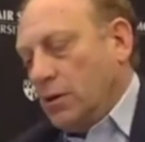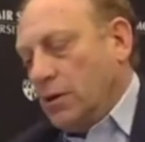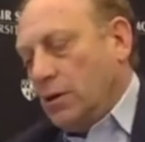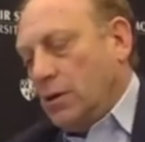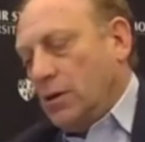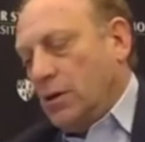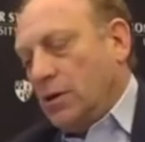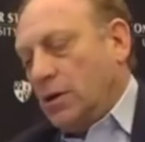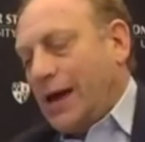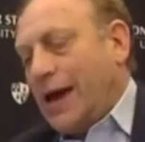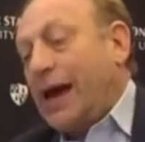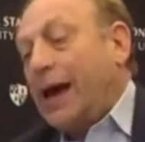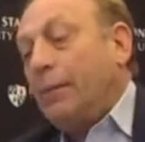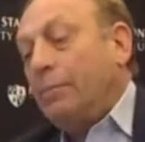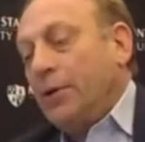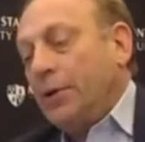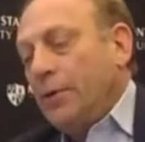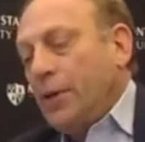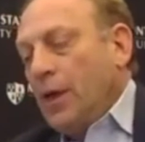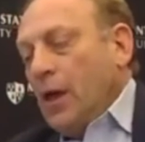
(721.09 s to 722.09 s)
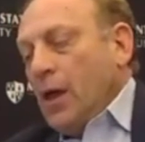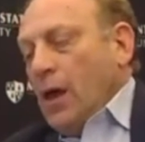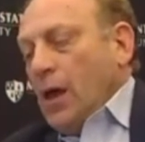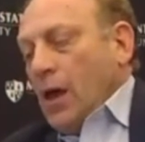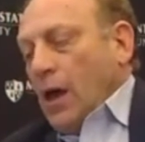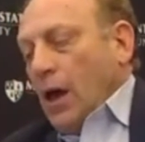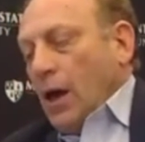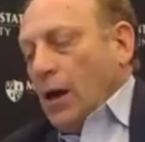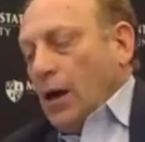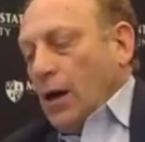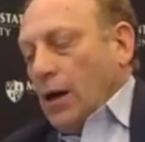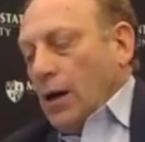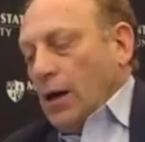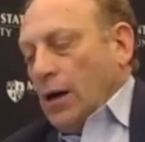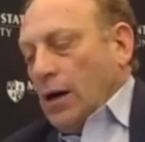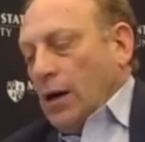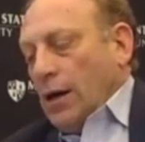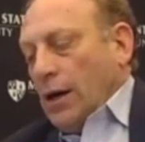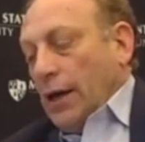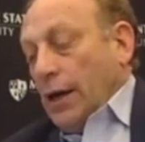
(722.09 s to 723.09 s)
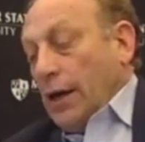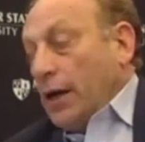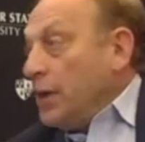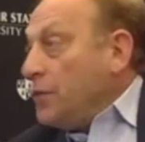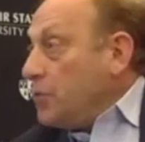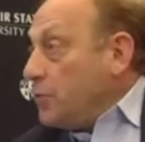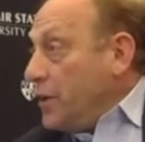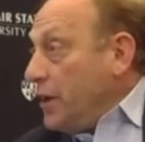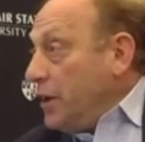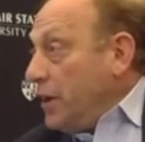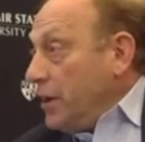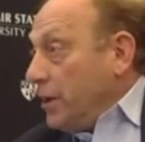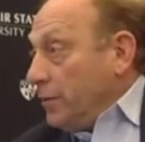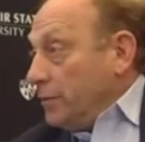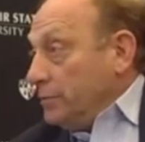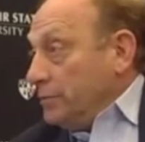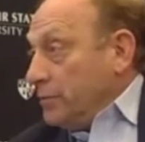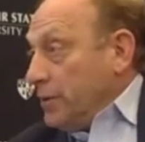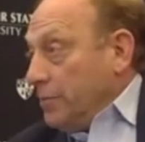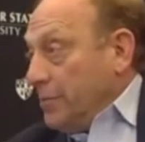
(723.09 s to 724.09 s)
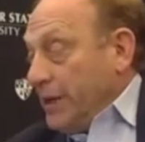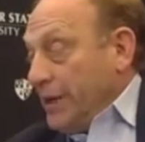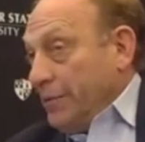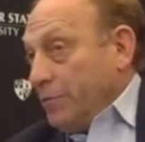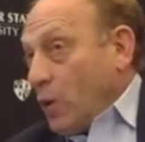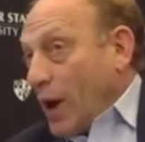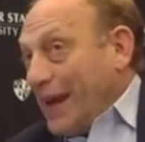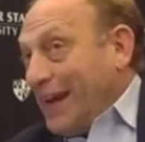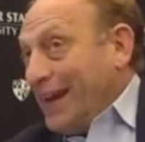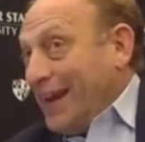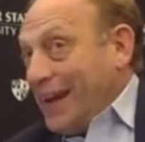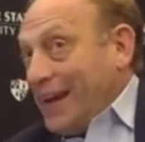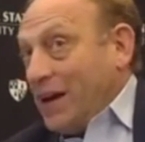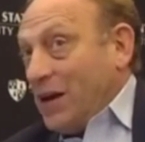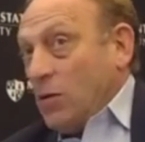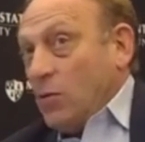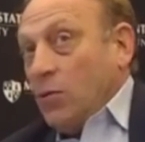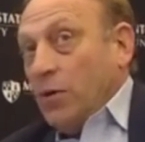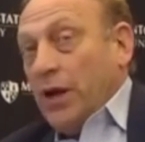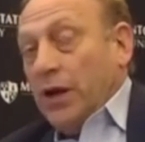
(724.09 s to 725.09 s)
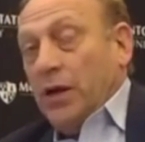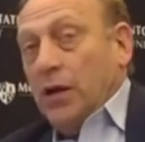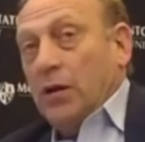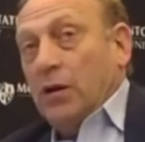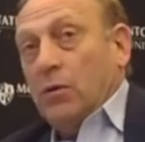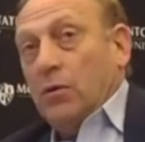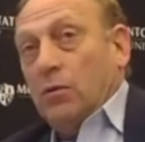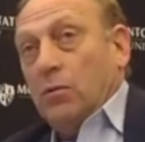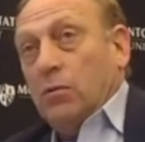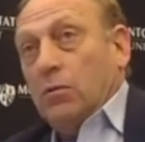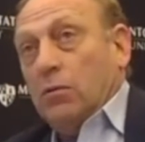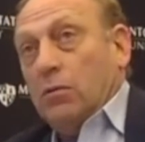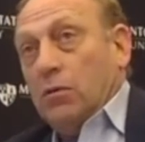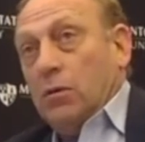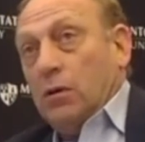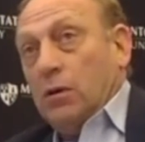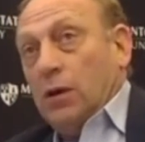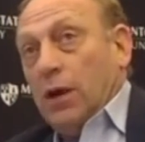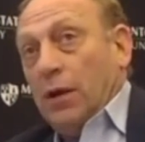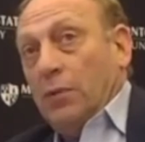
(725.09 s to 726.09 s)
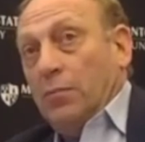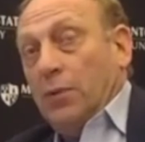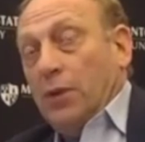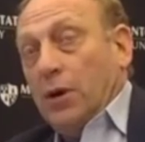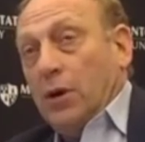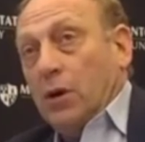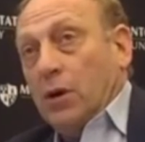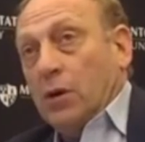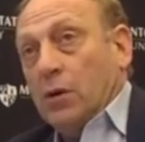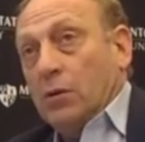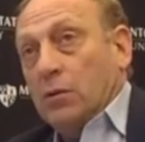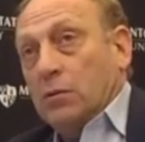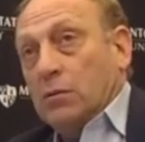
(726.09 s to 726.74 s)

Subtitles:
app, and on the radio. I mean, right now, radio, NPR